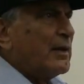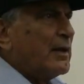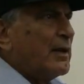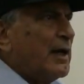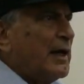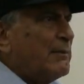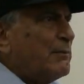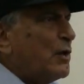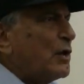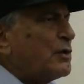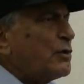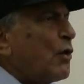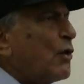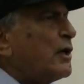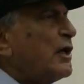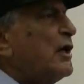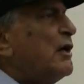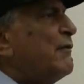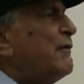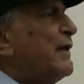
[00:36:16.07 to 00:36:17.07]
I am not
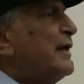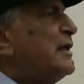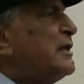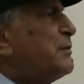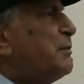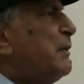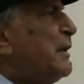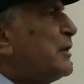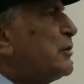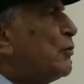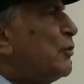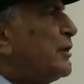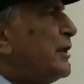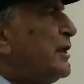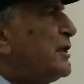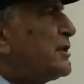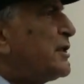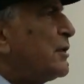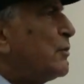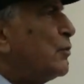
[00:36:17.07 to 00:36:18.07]
talking of any spiritual
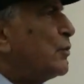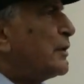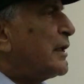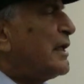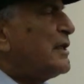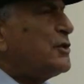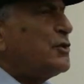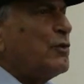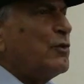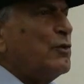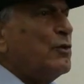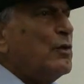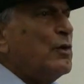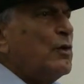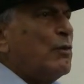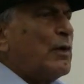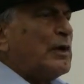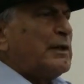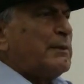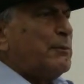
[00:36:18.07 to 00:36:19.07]
teacher who tells you
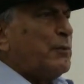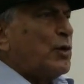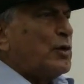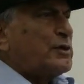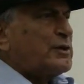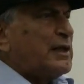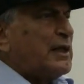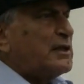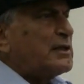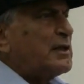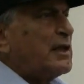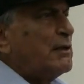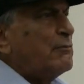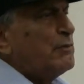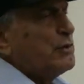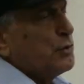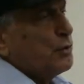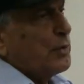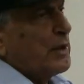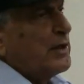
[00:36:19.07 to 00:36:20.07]
what the book says,
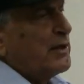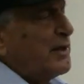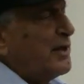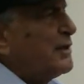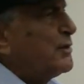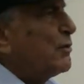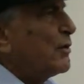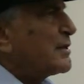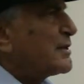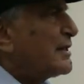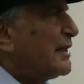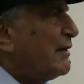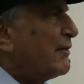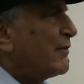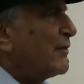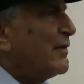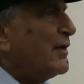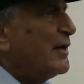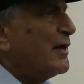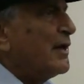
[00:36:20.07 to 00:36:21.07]
which you can read yourself.
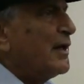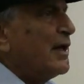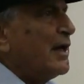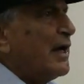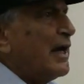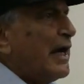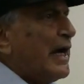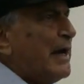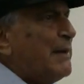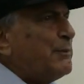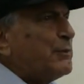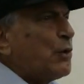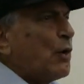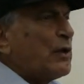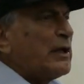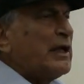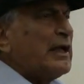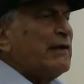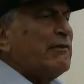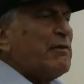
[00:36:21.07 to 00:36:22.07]
I am
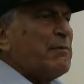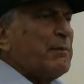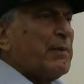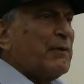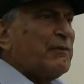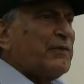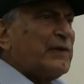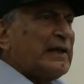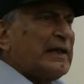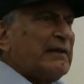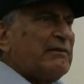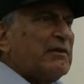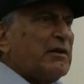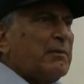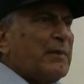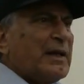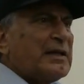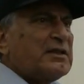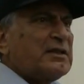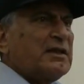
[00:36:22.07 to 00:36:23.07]
talking of a perfect living
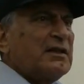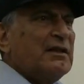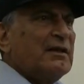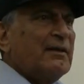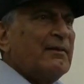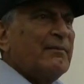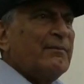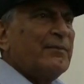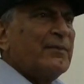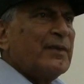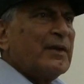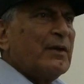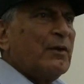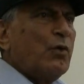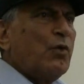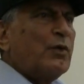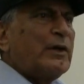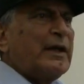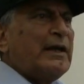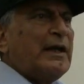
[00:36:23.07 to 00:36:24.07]
master
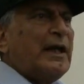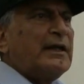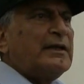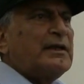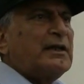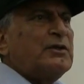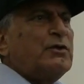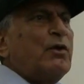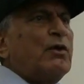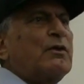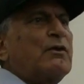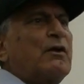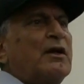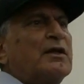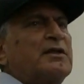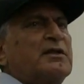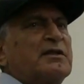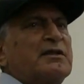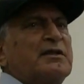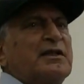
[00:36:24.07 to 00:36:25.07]
who can enter your
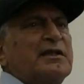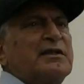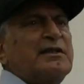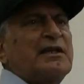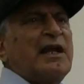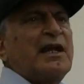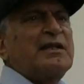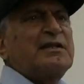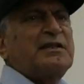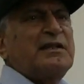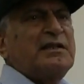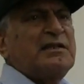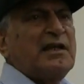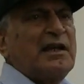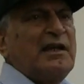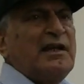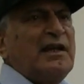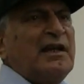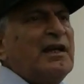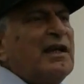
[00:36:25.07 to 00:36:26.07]
consciousness as
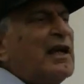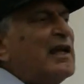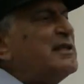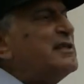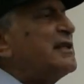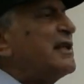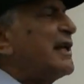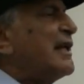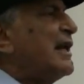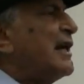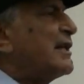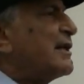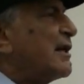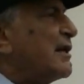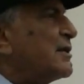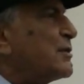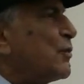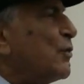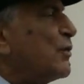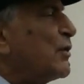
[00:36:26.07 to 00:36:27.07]
easily as he can enter
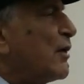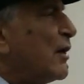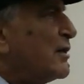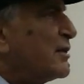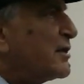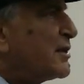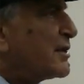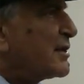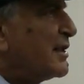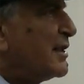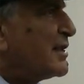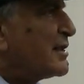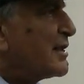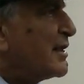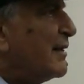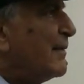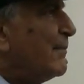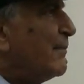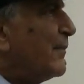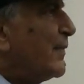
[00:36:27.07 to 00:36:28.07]
his own consciousness
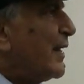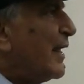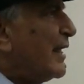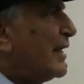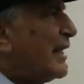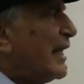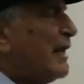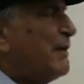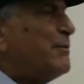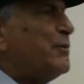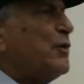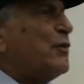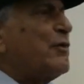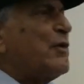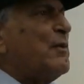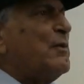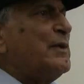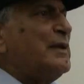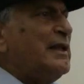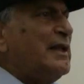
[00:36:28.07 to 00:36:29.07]
and help you
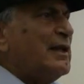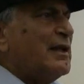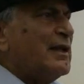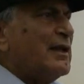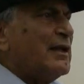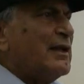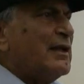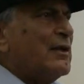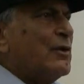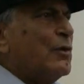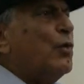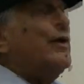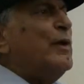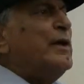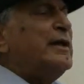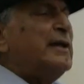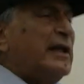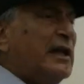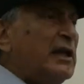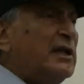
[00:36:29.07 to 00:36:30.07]
from within who
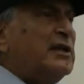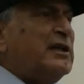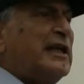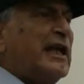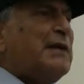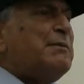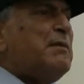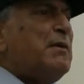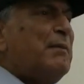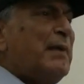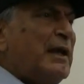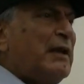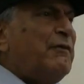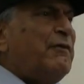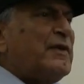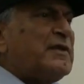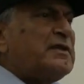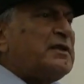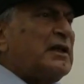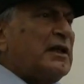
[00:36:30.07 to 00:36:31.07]
indeed can be
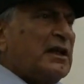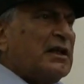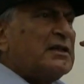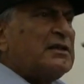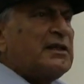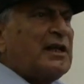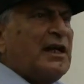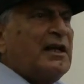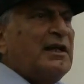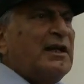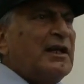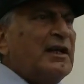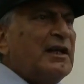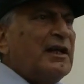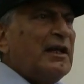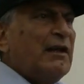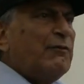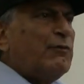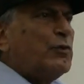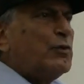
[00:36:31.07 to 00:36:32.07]
manifested inside
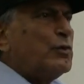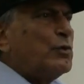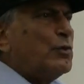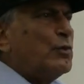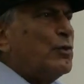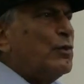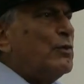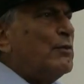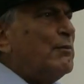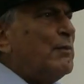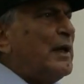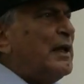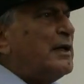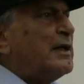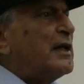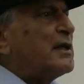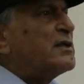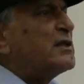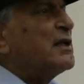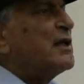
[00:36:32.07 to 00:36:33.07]
if you do
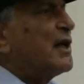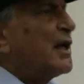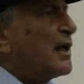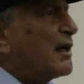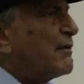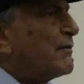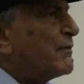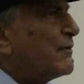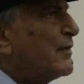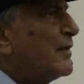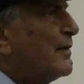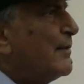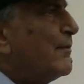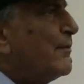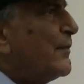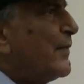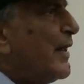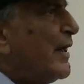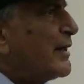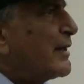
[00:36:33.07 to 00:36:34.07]
meditation enough
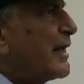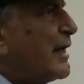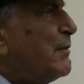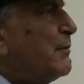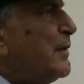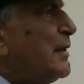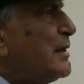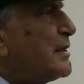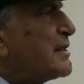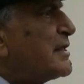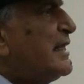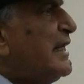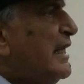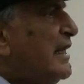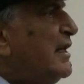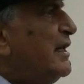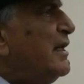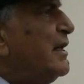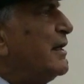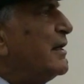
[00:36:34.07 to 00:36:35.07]
and can be
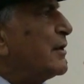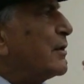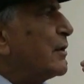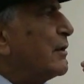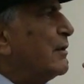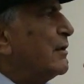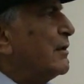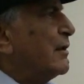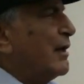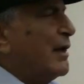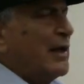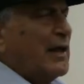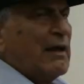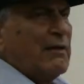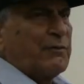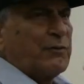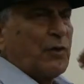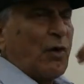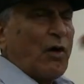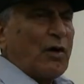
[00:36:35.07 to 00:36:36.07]
seen,
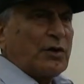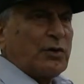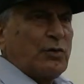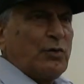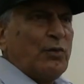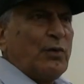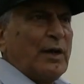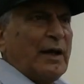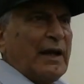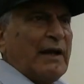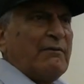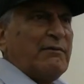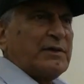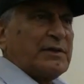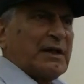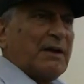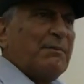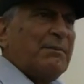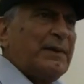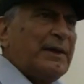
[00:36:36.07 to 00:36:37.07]
have talked to, and have his
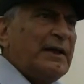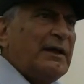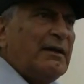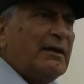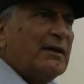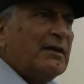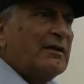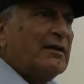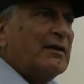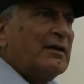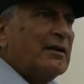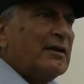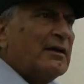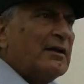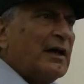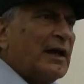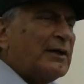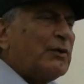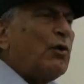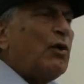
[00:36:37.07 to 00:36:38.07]
company
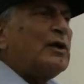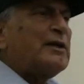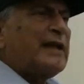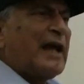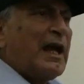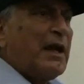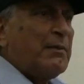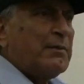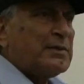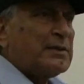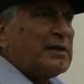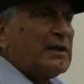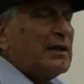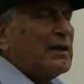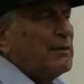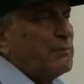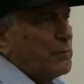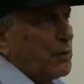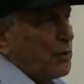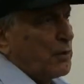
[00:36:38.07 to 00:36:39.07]
at all times.
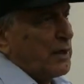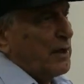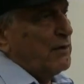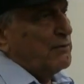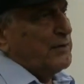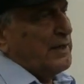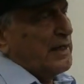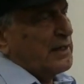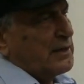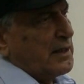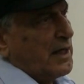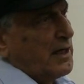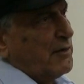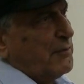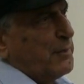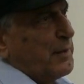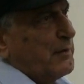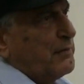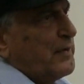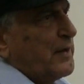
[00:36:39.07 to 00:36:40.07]
Talking of that kind
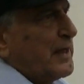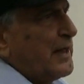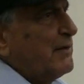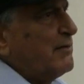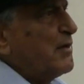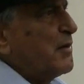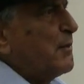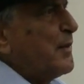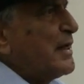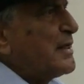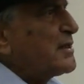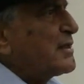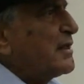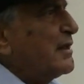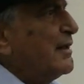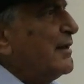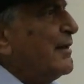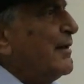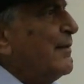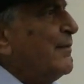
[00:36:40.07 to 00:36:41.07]
of perfect living
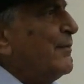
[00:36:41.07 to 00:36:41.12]
master.